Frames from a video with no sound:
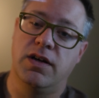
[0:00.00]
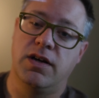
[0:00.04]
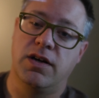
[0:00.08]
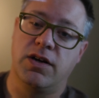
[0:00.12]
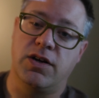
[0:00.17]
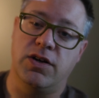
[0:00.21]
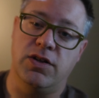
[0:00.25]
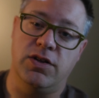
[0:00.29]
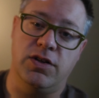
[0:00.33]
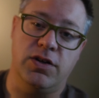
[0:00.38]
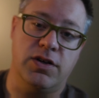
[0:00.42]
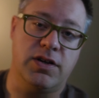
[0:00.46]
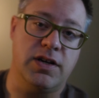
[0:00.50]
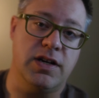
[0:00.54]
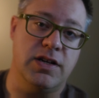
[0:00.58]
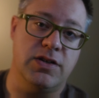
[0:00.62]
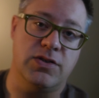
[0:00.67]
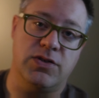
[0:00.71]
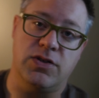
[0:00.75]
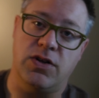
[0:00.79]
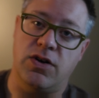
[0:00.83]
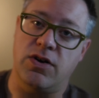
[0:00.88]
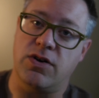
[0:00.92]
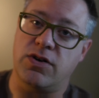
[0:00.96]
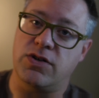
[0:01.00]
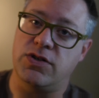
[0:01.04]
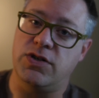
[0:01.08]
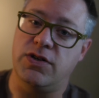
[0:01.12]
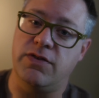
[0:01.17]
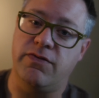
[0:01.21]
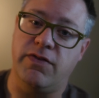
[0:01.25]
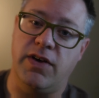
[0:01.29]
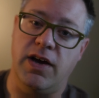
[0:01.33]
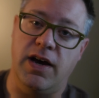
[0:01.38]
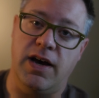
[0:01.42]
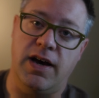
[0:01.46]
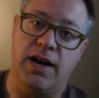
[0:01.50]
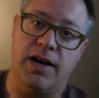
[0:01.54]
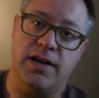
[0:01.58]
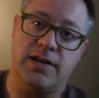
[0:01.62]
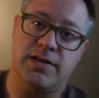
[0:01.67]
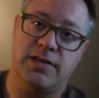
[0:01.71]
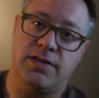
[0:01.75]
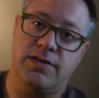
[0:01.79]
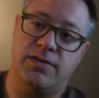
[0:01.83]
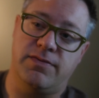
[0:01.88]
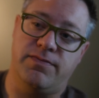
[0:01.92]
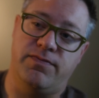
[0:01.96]
good looking. As long as you
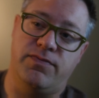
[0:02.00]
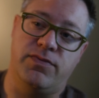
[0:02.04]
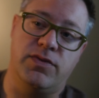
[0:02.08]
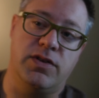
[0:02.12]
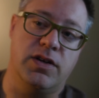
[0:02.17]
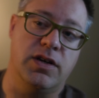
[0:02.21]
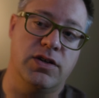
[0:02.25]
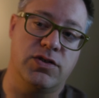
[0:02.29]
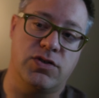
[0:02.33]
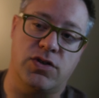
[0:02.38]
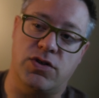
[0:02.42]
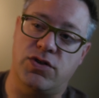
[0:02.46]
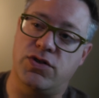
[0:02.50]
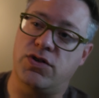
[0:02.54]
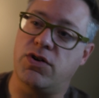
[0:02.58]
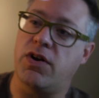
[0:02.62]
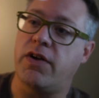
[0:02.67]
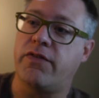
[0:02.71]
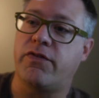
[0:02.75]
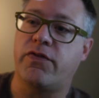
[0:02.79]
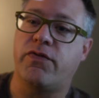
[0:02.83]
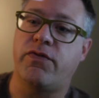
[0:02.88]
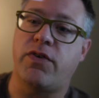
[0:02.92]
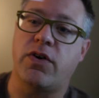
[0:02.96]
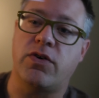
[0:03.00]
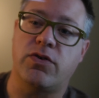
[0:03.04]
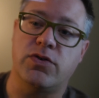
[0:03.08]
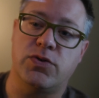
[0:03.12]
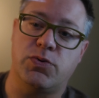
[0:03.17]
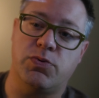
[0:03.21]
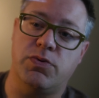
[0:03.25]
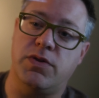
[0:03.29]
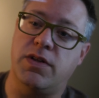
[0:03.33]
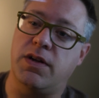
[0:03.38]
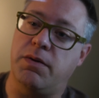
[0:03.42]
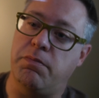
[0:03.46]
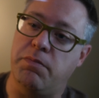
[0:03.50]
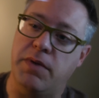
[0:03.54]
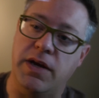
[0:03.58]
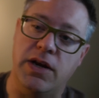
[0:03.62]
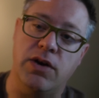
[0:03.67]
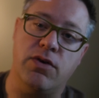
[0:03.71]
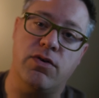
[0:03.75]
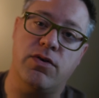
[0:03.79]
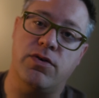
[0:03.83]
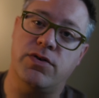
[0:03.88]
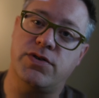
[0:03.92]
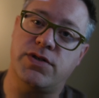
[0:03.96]
don't have to focus within a
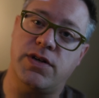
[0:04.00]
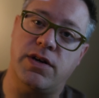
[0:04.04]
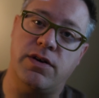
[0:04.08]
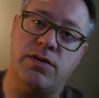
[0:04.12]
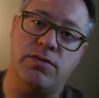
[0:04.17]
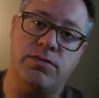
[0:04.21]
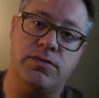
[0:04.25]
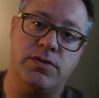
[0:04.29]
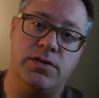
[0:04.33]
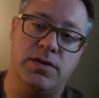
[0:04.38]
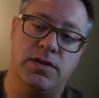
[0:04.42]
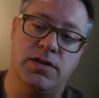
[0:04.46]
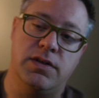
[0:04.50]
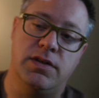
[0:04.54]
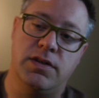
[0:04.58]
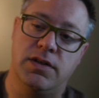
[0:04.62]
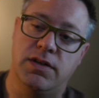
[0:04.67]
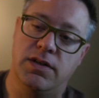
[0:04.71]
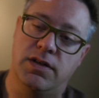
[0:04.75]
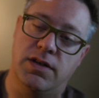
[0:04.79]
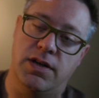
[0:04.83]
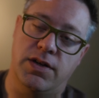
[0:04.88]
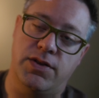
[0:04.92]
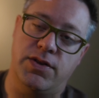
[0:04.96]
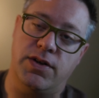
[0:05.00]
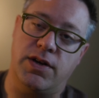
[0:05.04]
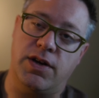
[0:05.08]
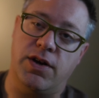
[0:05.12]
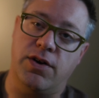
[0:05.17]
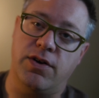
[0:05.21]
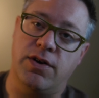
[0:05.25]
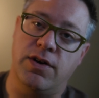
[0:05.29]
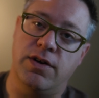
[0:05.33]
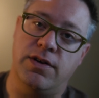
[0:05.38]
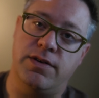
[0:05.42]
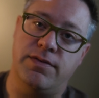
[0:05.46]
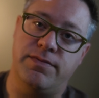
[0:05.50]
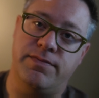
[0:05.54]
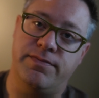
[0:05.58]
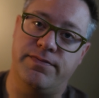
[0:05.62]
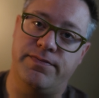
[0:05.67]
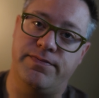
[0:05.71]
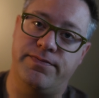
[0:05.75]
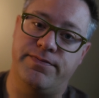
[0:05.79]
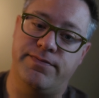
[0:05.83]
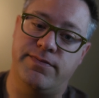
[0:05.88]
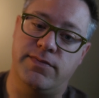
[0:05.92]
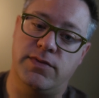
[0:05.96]
meter or so, I think you're good.
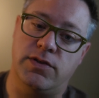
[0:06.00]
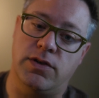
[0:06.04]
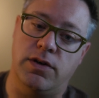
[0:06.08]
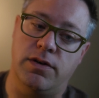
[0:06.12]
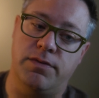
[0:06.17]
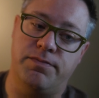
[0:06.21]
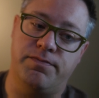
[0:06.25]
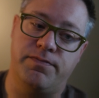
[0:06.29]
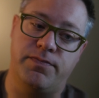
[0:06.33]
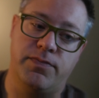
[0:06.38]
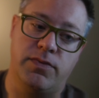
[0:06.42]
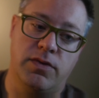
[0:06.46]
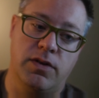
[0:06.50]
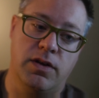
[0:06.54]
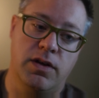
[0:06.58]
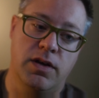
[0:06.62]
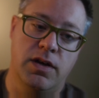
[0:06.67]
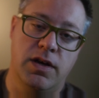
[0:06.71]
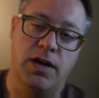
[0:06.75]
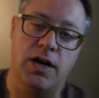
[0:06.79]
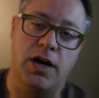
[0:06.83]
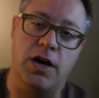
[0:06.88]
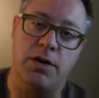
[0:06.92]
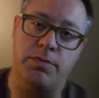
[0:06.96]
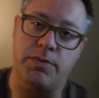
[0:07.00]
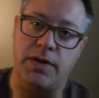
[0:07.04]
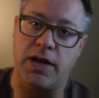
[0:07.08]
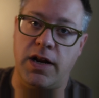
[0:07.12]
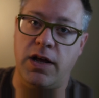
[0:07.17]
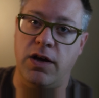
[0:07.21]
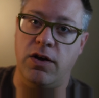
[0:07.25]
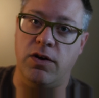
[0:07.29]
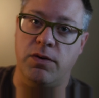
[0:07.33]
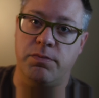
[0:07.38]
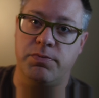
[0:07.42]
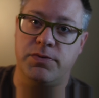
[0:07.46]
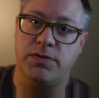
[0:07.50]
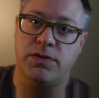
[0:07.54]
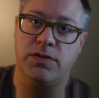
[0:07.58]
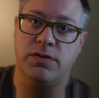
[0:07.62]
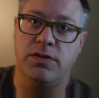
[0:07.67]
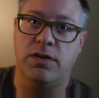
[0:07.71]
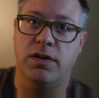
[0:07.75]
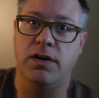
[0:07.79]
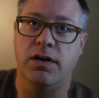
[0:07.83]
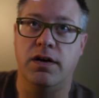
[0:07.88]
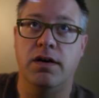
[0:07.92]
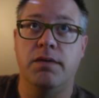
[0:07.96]
So I hope that
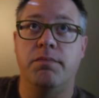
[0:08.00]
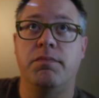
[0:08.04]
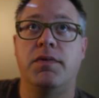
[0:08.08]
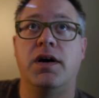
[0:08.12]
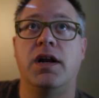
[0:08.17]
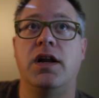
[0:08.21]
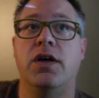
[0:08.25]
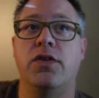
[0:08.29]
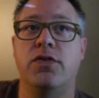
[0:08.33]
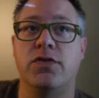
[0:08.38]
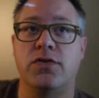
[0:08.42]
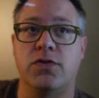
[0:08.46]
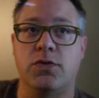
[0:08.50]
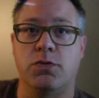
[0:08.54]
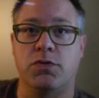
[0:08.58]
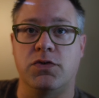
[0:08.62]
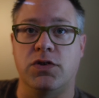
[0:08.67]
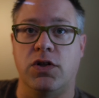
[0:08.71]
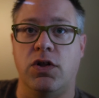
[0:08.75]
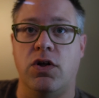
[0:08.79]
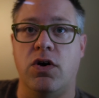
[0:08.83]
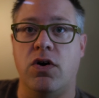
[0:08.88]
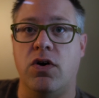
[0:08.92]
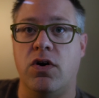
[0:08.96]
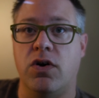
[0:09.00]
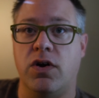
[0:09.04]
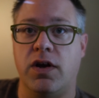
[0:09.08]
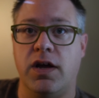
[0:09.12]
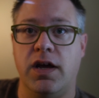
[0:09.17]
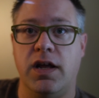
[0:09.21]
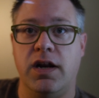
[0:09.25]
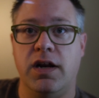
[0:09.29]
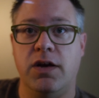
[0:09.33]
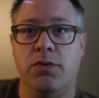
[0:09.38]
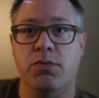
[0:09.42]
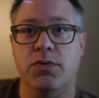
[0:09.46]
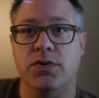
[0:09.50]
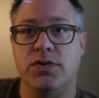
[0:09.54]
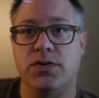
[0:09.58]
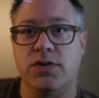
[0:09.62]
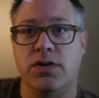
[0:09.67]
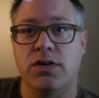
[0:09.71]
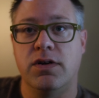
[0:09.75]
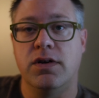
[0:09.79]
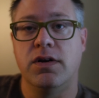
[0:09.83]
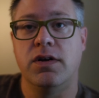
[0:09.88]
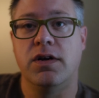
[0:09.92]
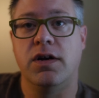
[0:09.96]
helps. I know this was long and it was
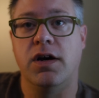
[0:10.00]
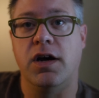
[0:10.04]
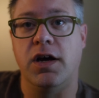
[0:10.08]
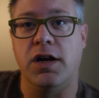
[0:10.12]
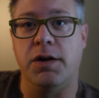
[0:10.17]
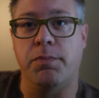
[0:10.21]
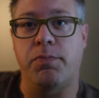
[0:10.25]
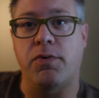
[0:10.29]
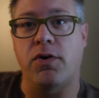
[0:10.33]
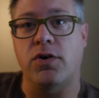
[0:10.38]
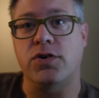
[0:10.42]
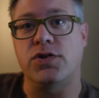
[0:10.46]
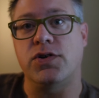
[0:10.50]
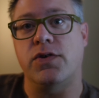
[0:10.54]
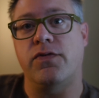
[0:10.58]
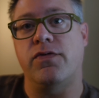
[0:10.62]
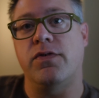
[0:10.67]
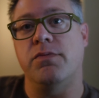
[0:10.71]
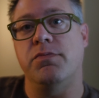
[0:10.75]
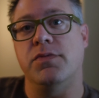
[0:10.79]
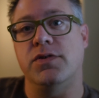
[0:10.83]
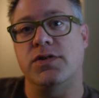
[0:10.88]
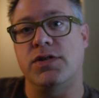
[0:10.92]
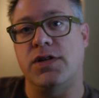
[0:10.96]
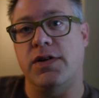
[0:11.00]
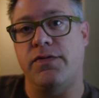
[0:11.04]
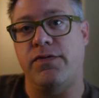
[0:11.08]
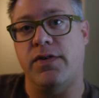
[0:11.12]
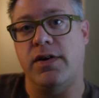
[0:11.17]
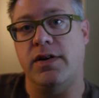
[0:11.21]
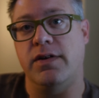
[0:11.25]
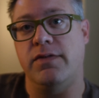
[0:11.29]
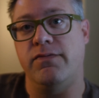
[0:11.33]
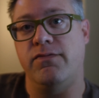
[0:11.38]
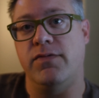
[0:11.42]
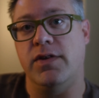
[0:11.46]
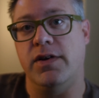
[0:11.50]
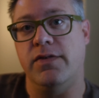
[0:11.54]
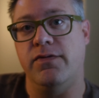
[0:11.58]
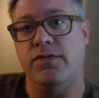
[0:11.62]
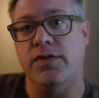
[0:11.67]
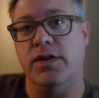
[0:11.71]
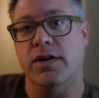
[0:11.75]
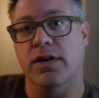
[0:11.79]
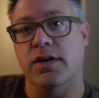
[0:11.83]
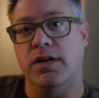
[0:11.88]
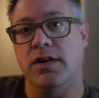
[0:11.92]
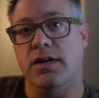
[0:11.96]
a departure from the stuff I have
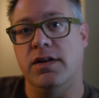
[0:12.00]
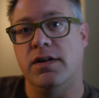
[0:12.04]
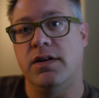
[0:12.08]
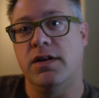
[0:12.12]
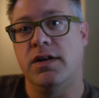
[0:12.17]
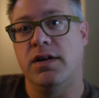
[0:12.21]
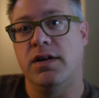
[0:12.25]
done